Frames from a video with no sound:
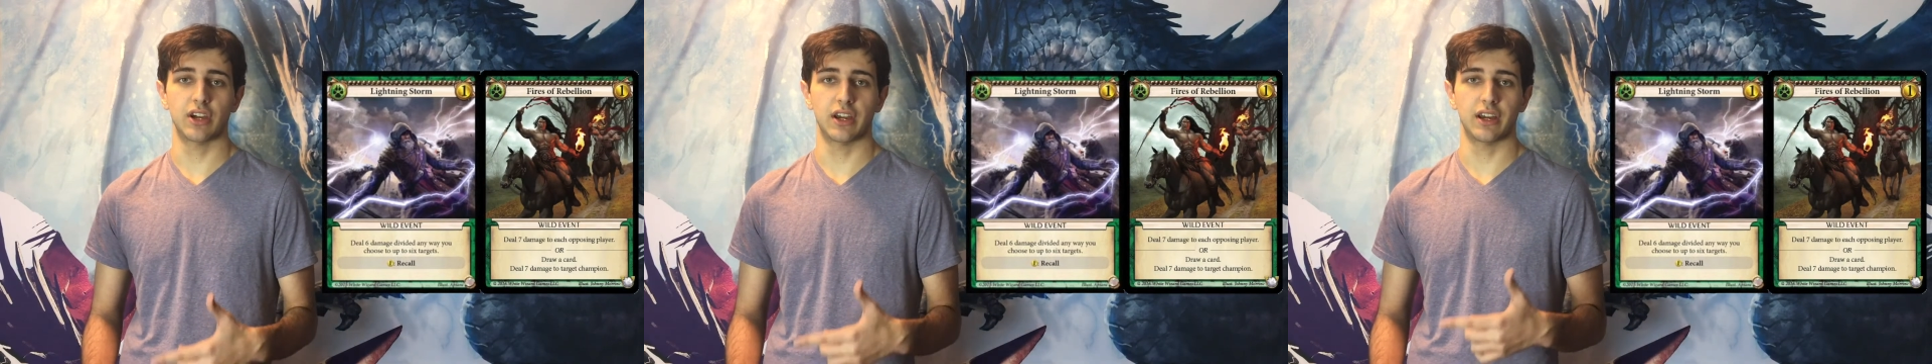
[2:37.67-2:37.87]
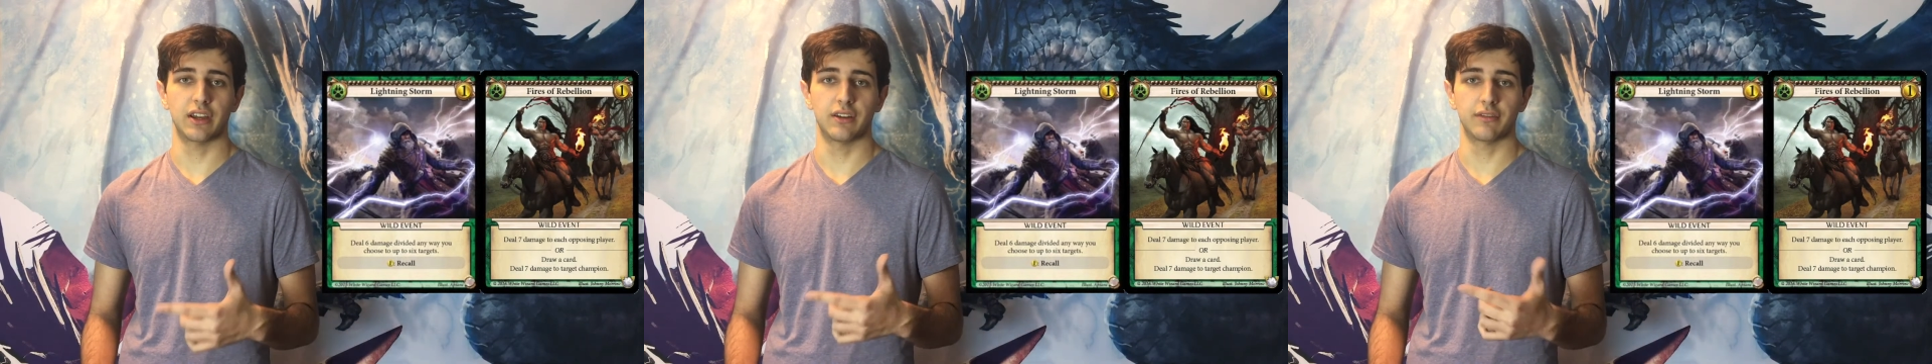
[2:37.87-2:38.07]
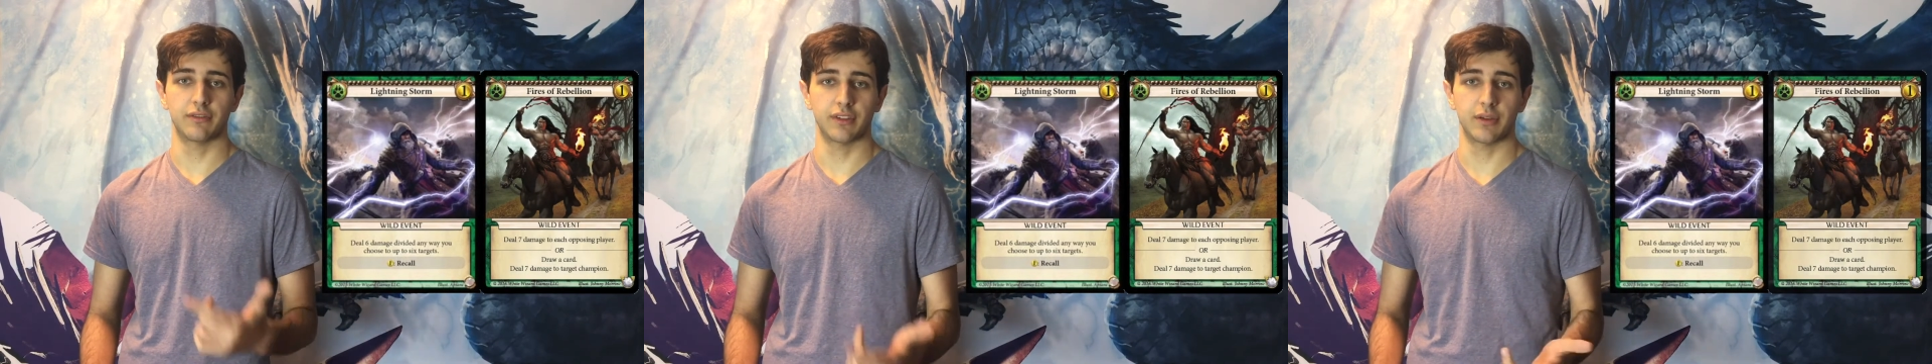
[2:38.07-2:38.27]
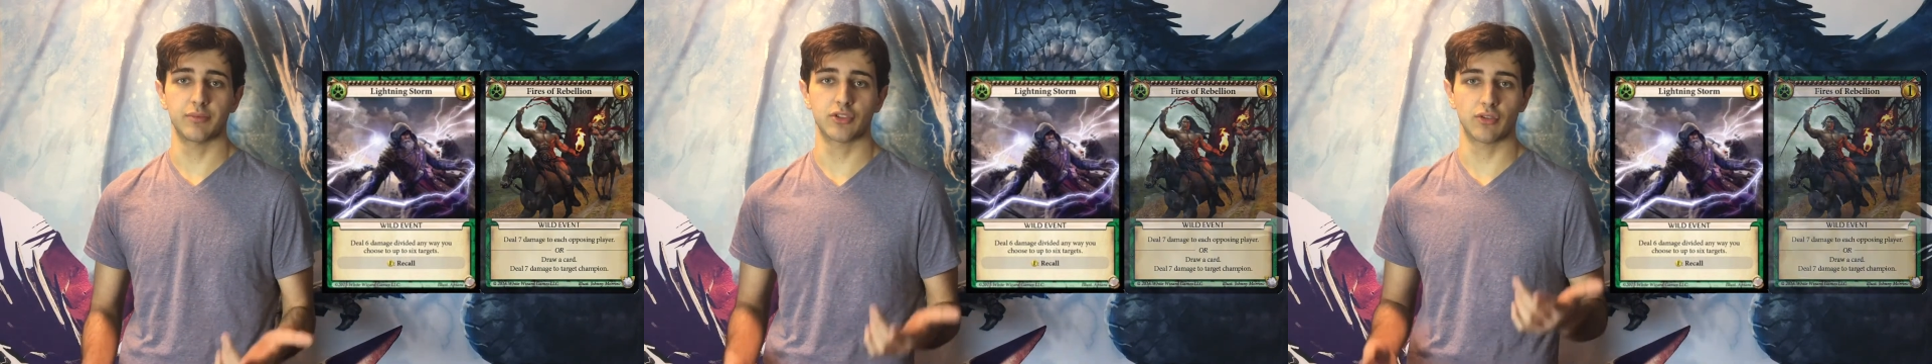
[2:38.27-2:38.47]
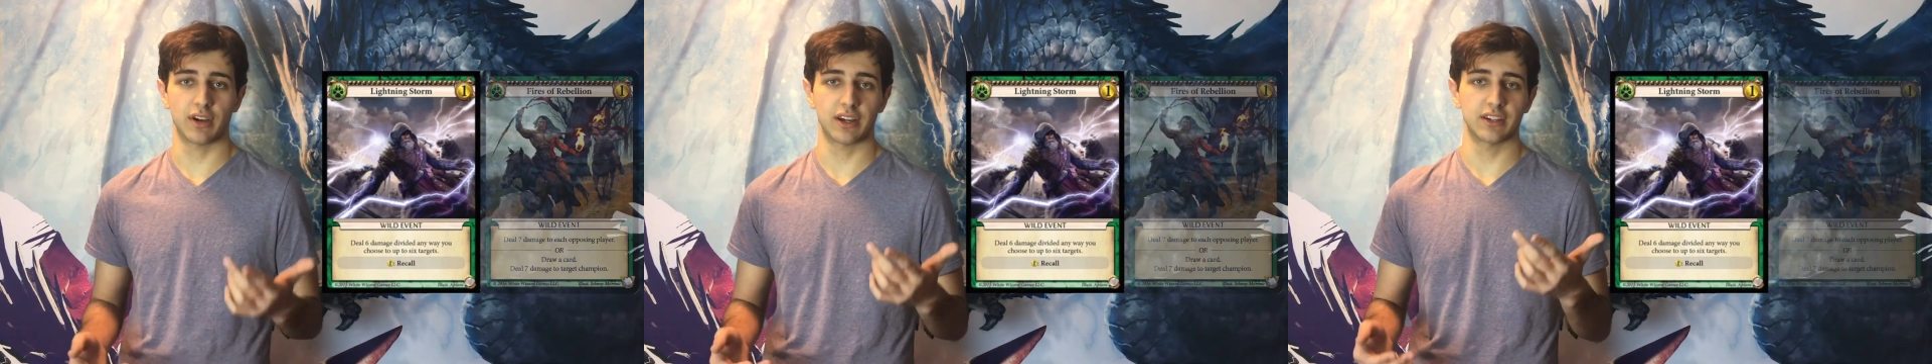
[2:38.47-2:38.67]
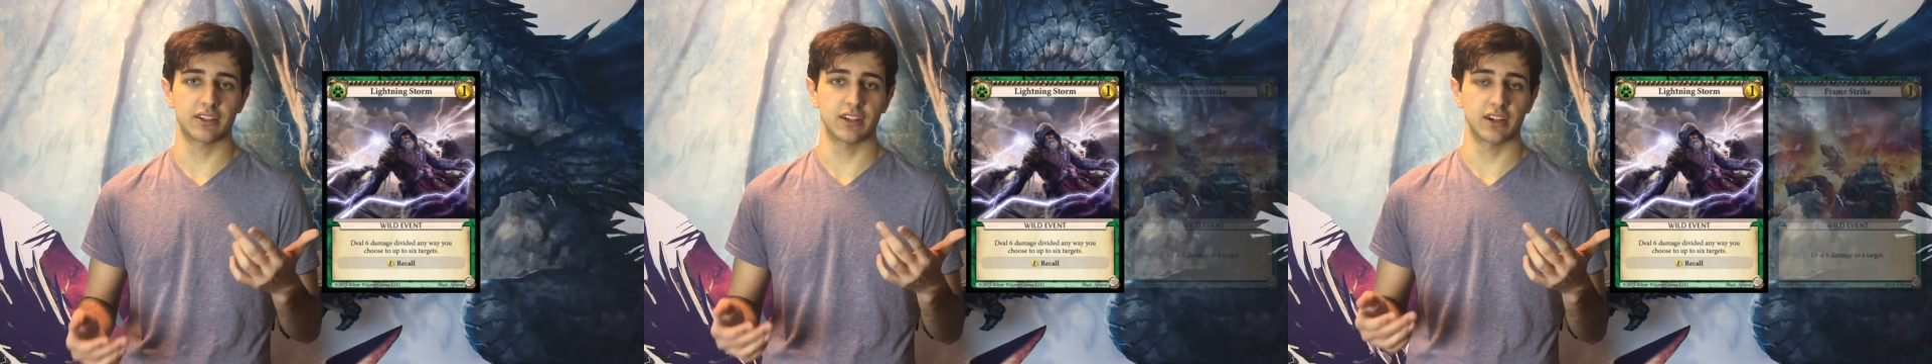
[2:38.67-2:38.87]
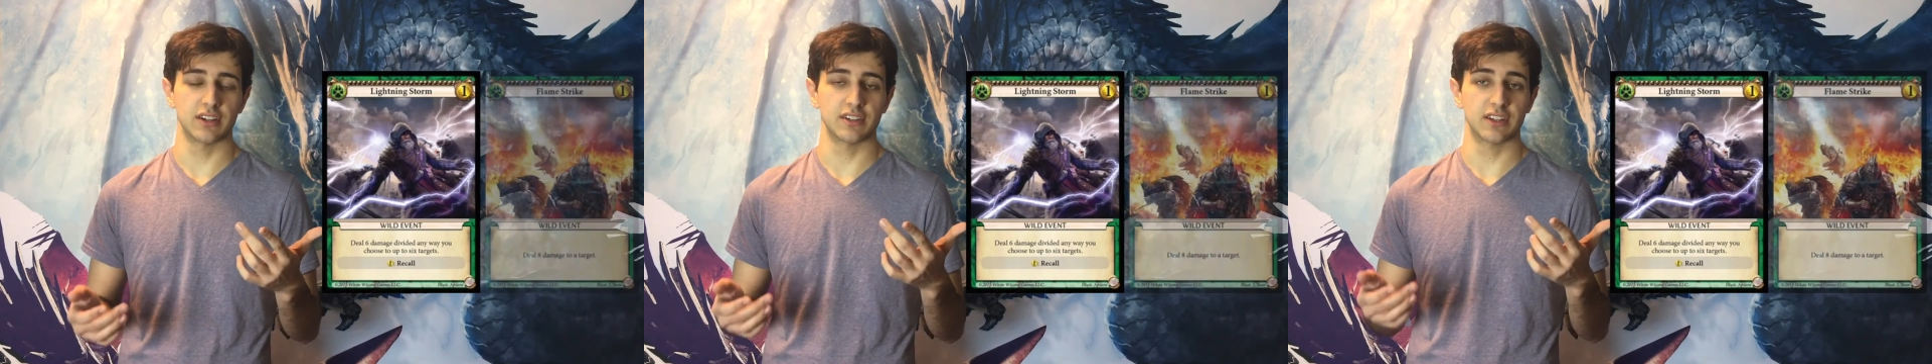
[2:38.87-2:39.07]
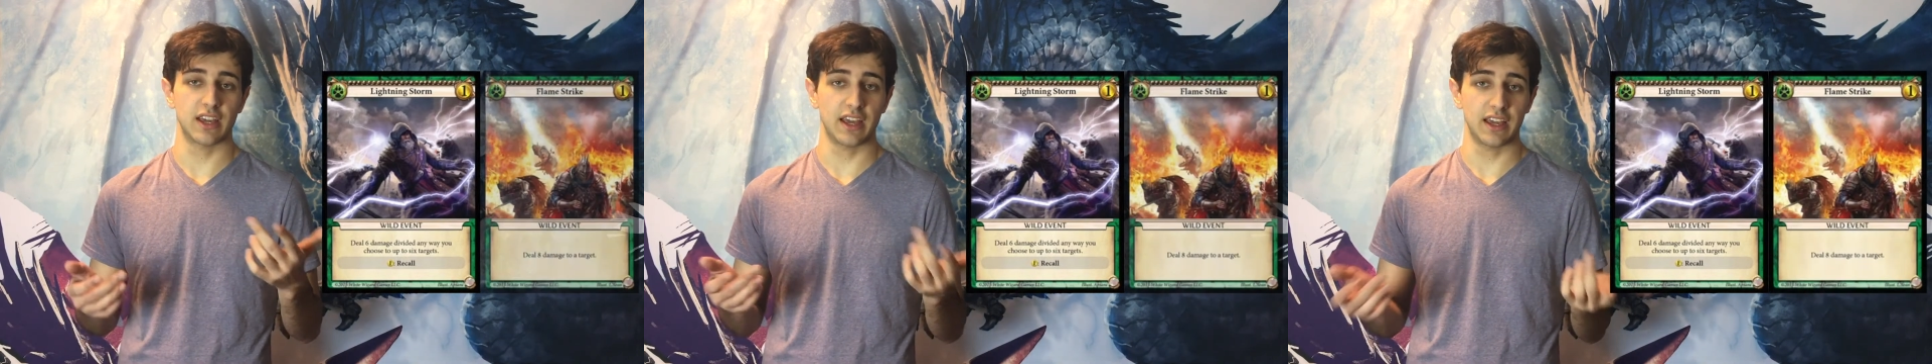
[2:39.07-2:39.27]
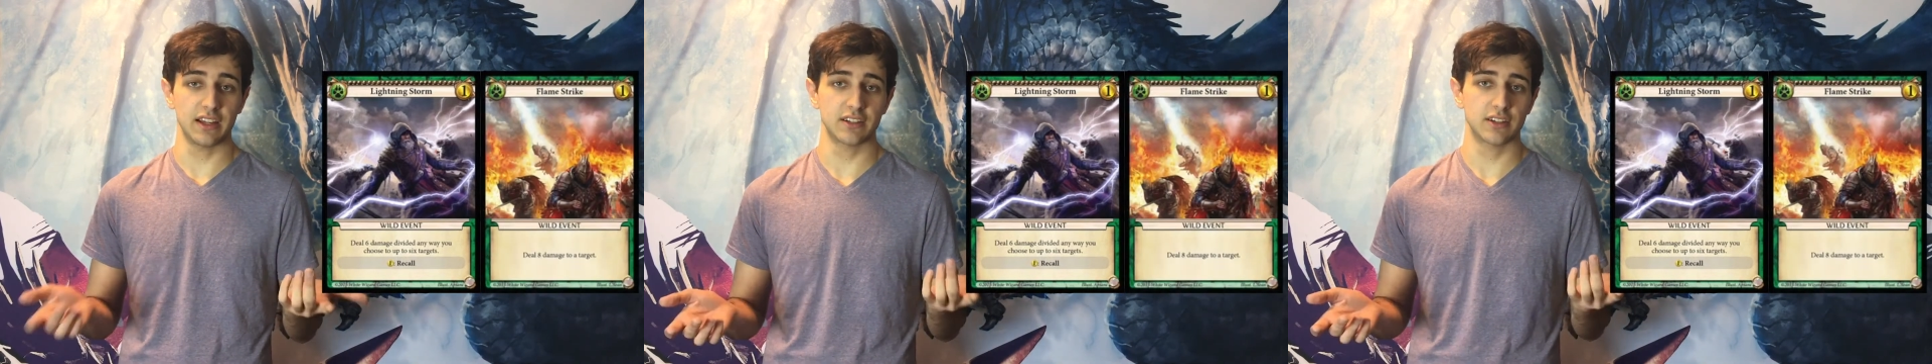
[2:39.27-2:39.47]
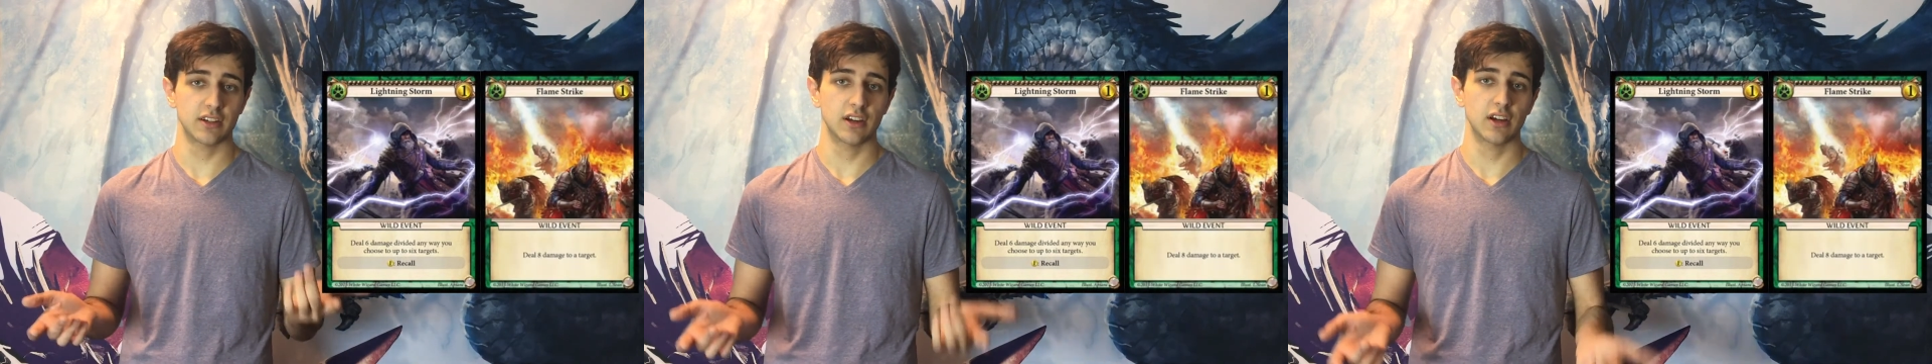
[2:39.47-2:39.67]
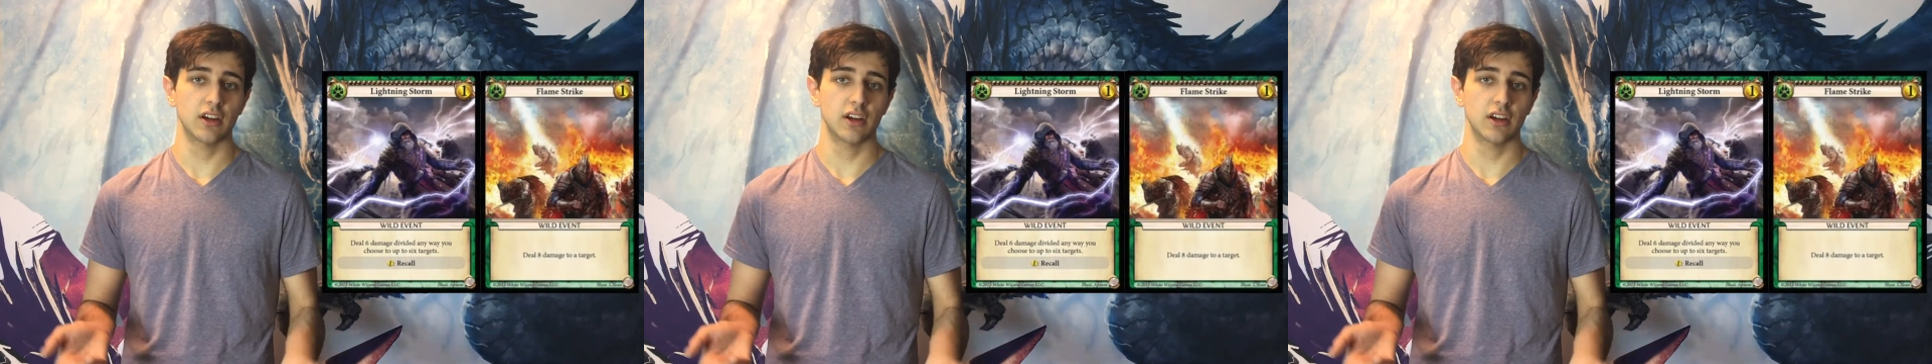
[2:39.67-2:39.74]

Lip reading: and Flame Strike does 8.